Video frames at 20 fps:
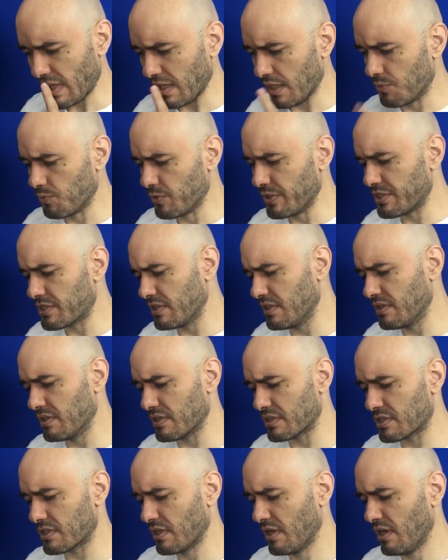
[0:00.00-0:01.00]
And we see
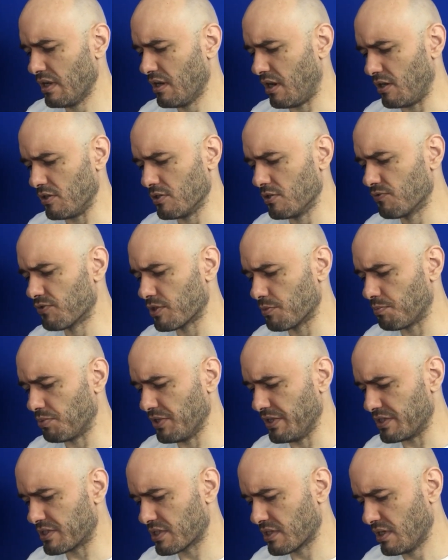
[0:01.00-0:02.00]
this all over the
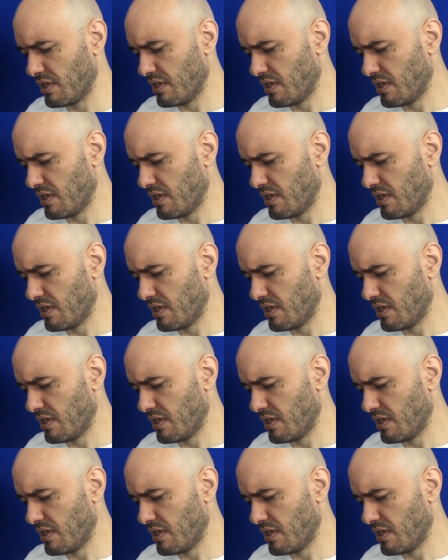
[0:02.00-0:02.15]
place.